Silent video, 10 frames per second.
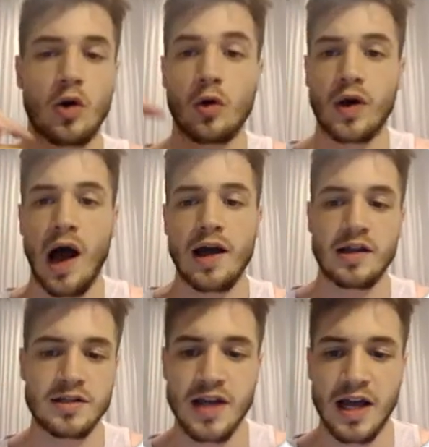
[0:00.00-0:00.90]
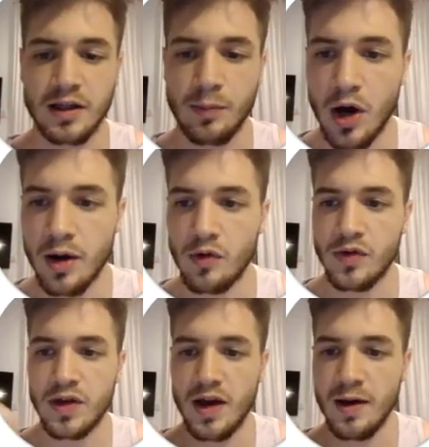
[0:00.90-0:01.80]
guides at the bottom over
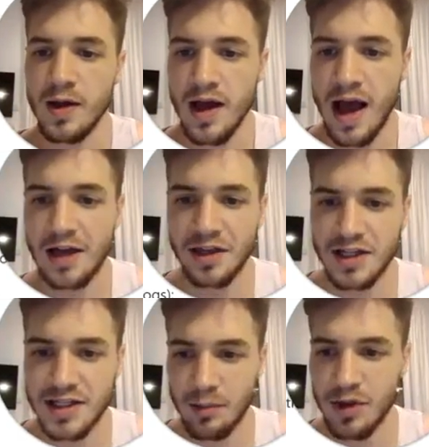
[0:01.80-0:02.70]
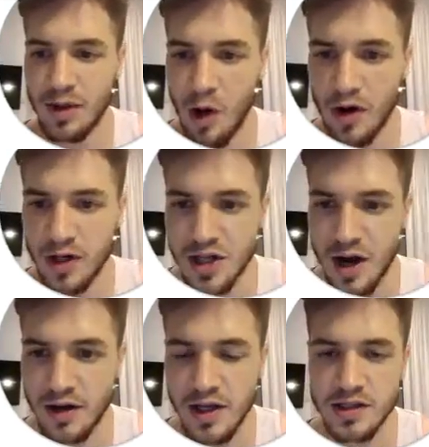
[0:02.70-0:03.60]
here. I think some of them are in
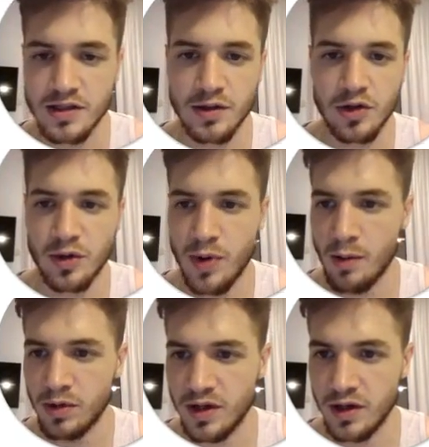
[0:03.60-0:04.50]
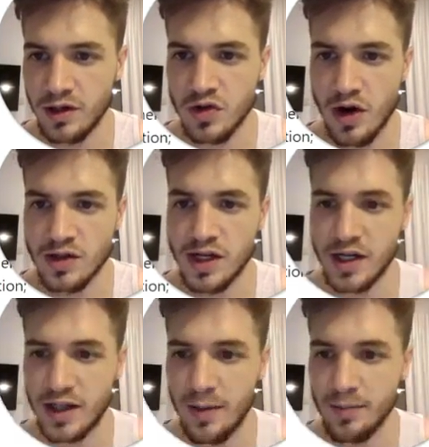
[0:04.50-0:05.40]
Chinese. You could probably
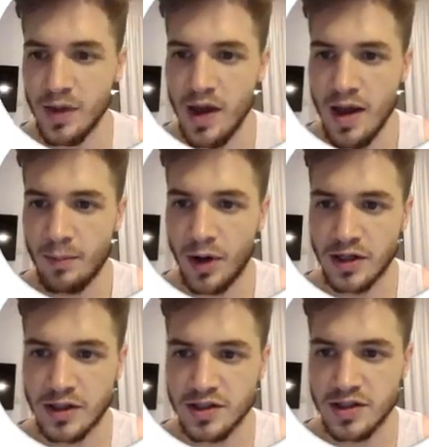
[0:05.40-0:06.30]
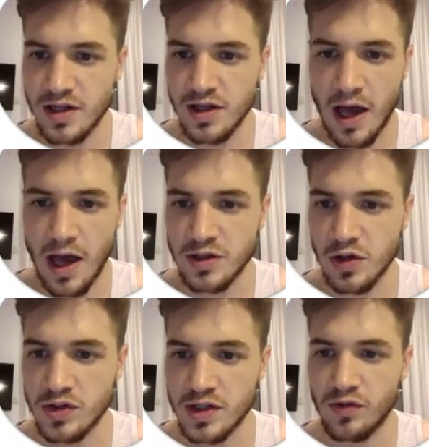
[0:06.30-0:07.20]
translate them. But see, yeah, to
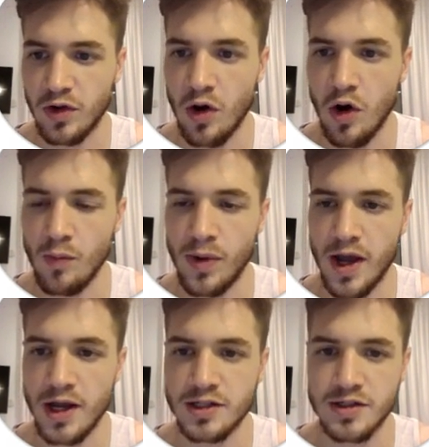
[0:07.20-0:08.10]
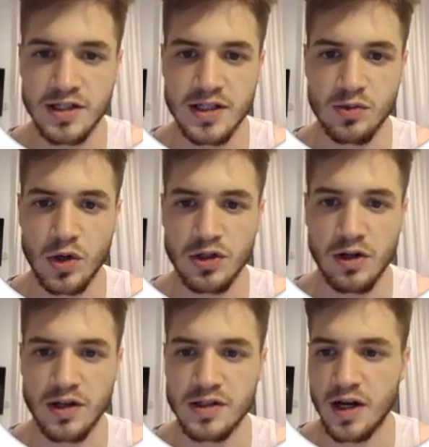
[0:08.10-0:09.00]
use this for your homepage, this is what you
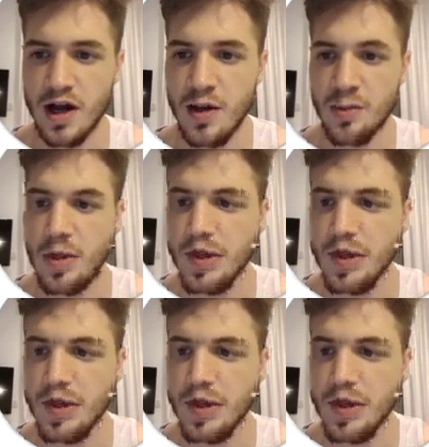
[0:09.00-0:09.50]
need to set up.